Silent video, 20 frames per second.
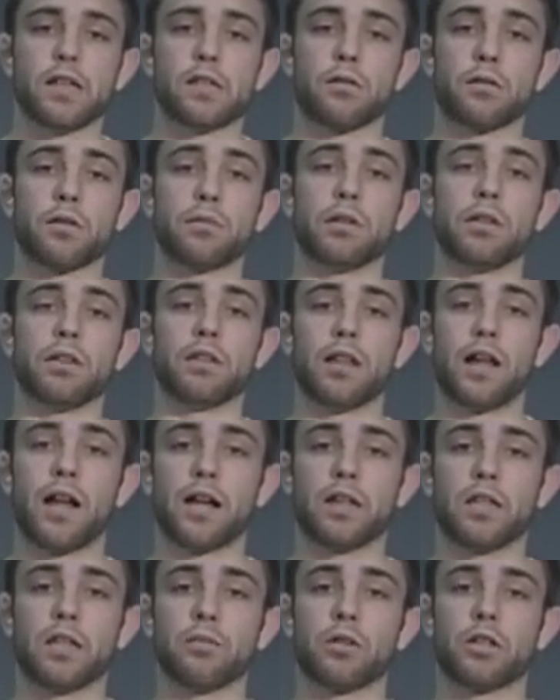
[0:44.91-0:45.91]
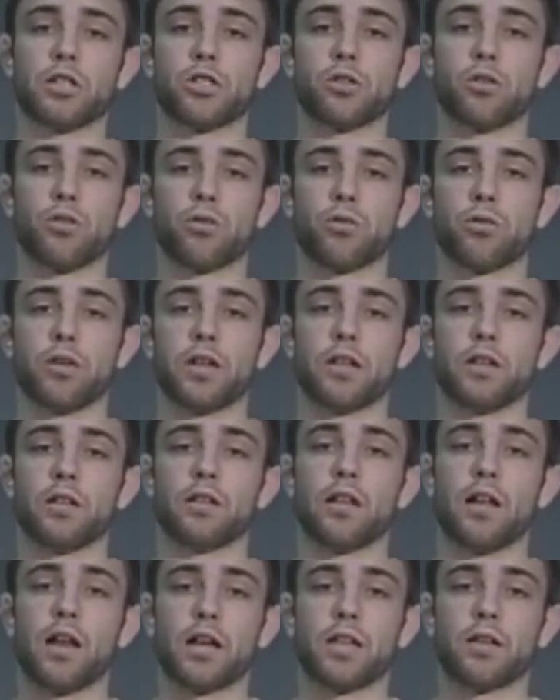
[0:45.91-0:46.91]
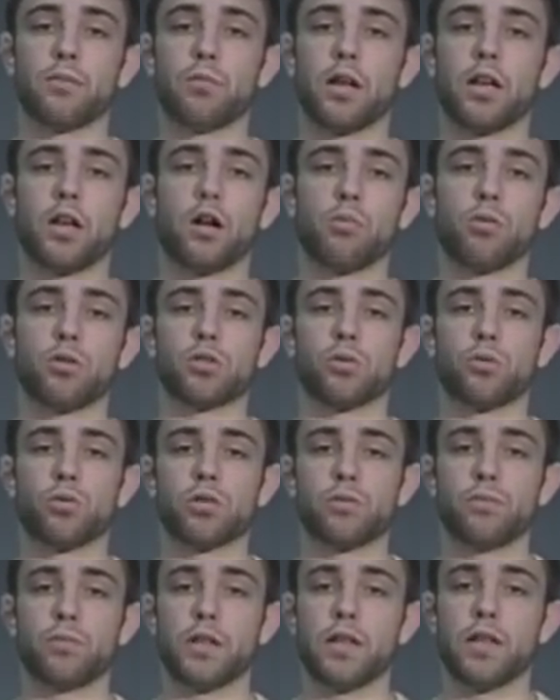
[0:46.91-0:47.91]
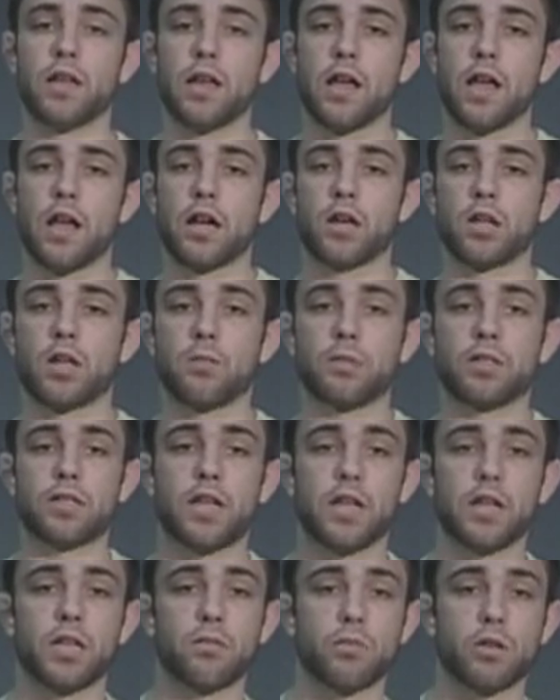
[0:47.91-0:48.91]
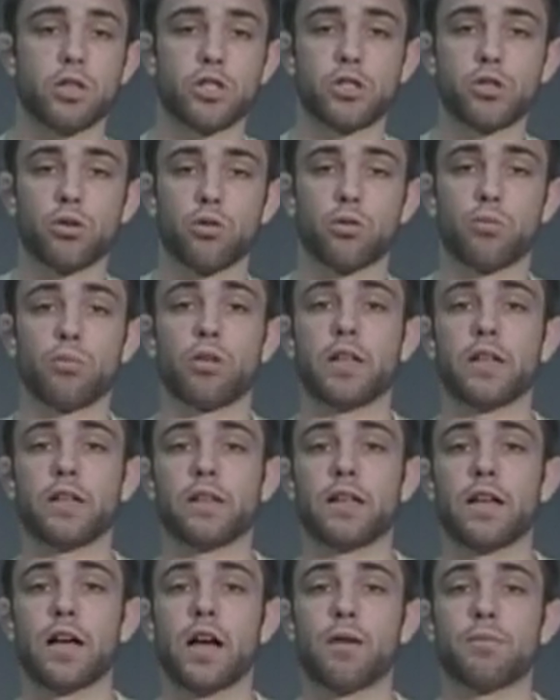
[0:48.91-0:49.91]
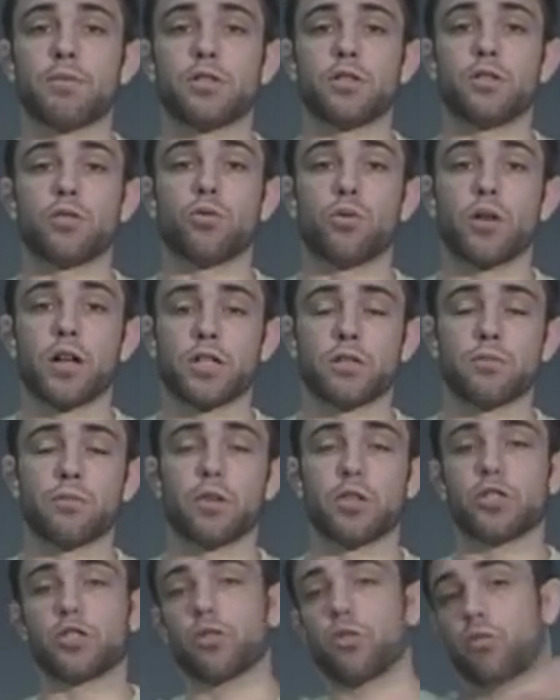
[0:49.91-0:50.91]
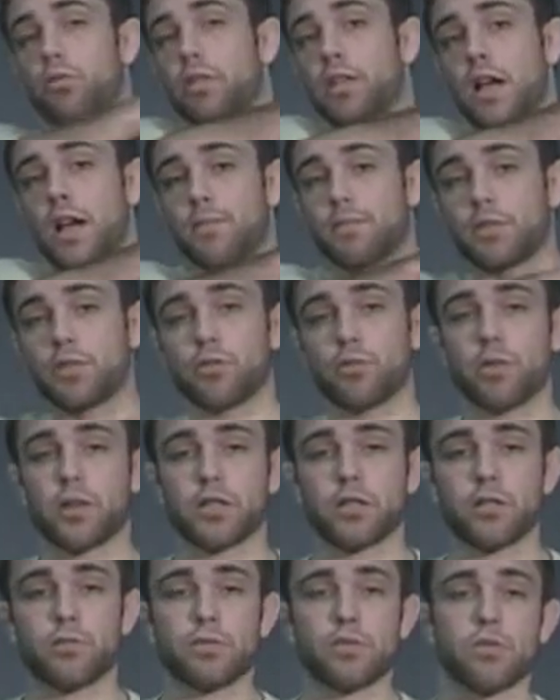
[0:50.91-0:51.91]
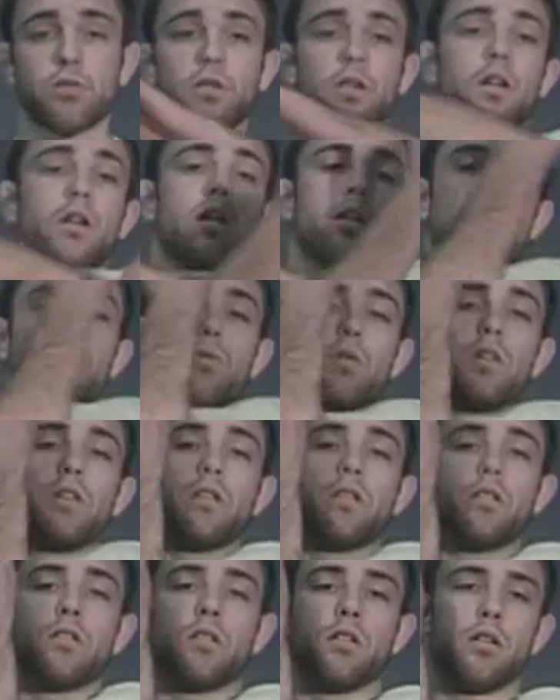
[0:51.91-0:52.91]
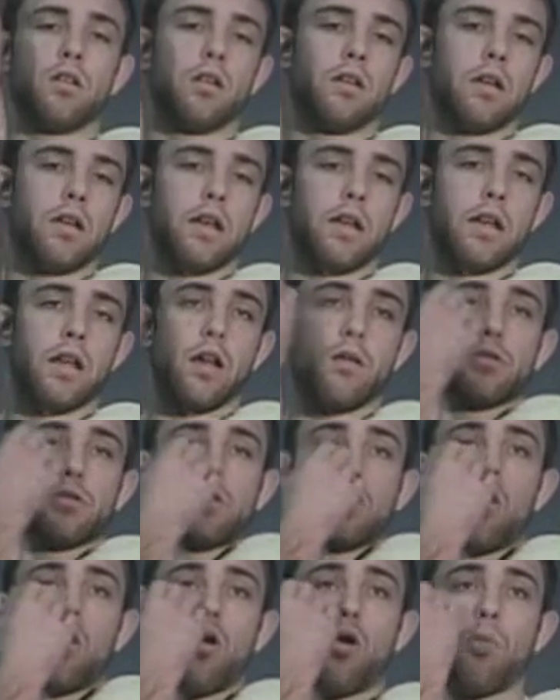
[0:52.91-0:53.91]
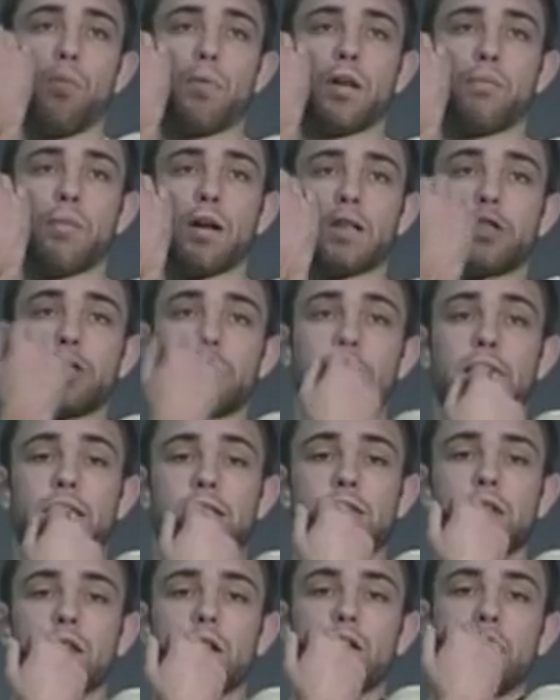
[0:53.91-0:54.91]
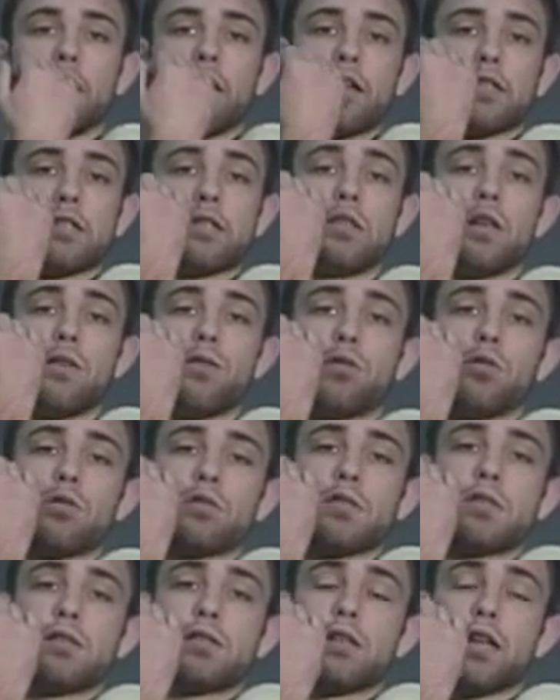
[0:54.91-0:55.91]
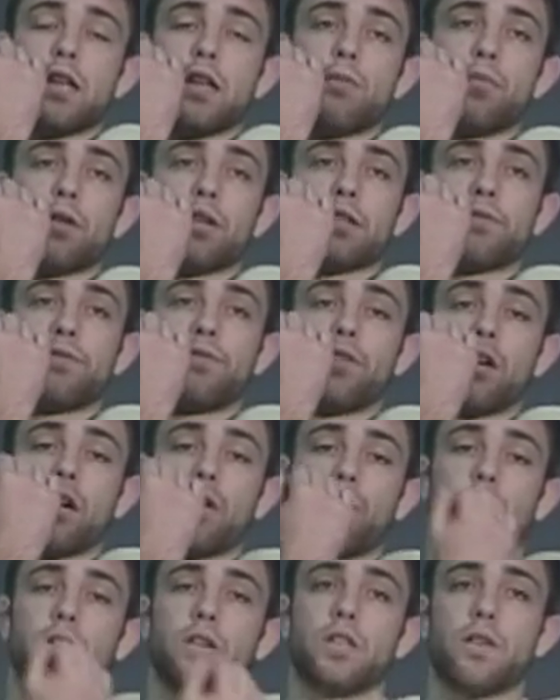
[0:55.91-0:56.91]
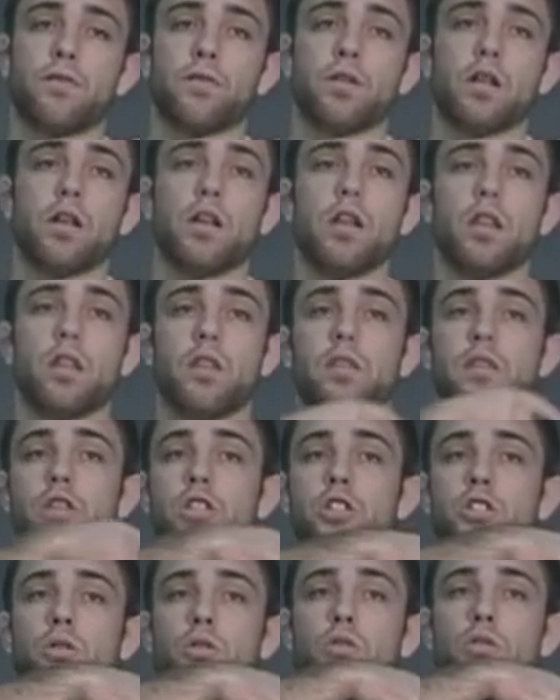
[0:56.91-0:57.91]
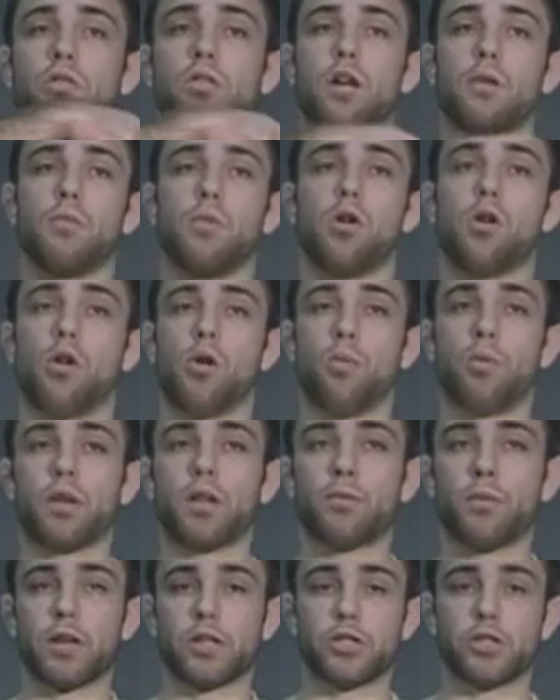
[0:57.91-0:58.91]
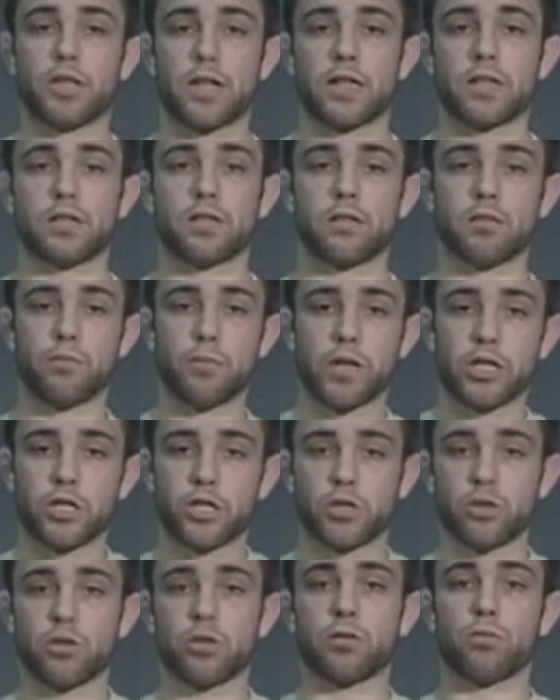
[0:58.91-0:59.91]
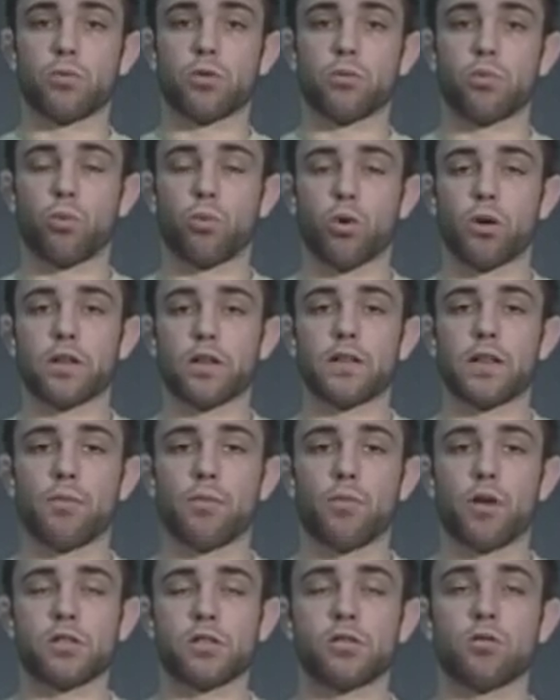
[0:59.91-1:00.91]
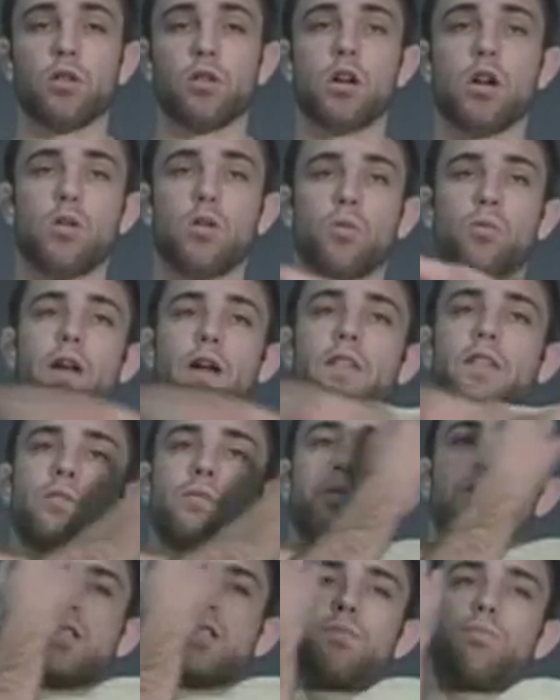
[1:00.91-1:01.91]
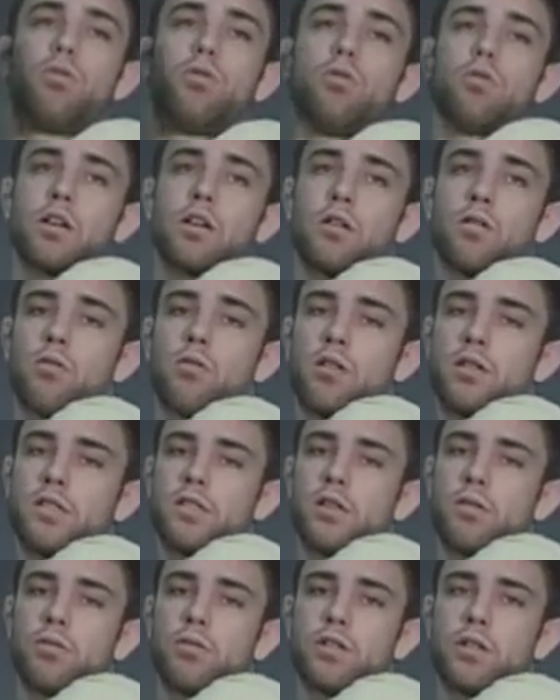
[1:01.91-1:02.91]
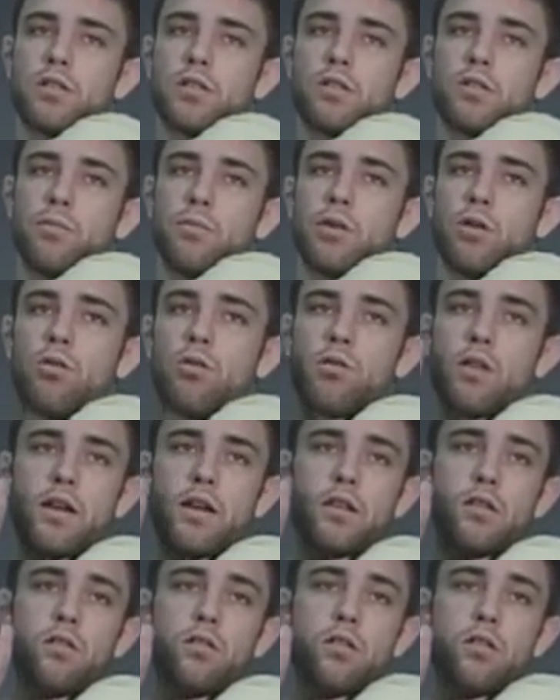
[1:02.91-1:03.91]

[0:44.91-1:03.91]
is I'm going to be locking my shoulder in, locking my elbow towards me, and I'm going to be taking my shoulder blade in the opposite direction, We're here, and now I'm just opening my chest. It's difficult to see, but it's very, very different. This shoulder, I'm opening my chest and make sure that we're working that muscle. Rather than me just pulling across here, which doesn't do me a whole lot of